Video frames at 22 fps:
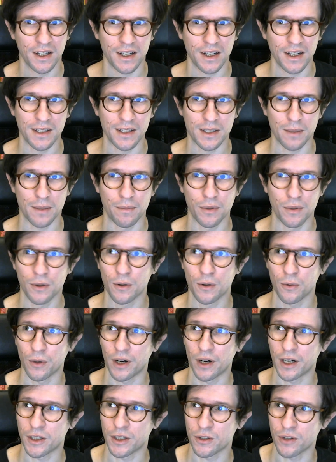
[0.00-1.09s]
It's a book
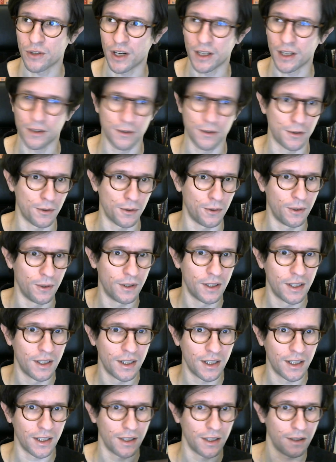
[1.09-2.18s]
where I try to
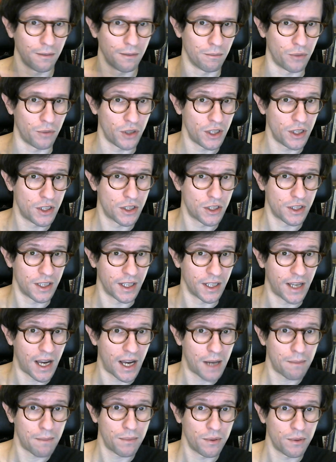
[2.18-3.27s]
bridge the
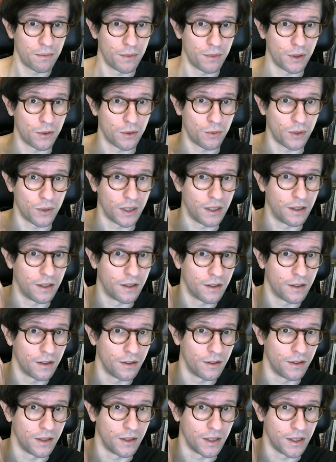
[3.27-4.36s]
gap between
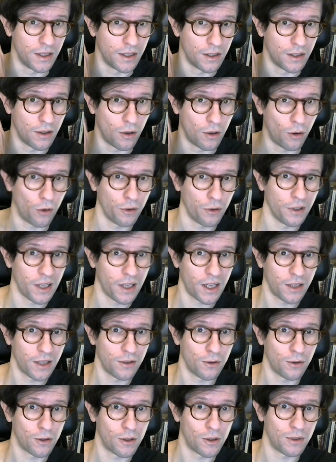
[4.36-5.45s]
the online
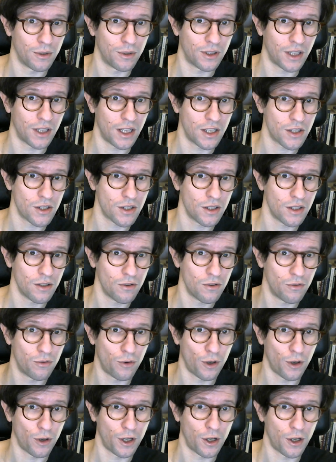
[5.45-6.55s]
documentation
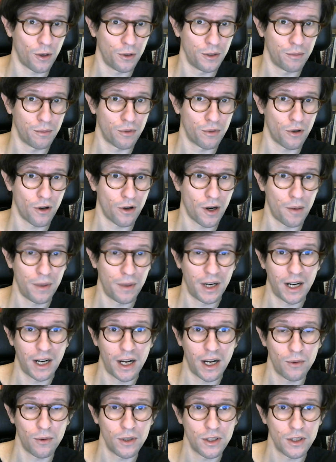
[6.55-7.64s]
for the Odin Programming
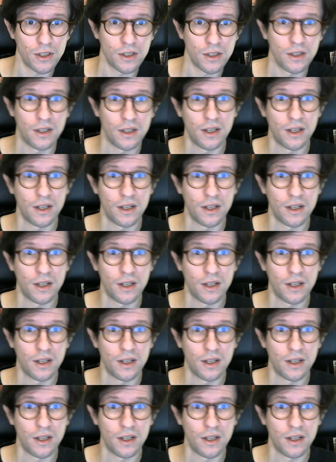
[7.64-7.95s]
Language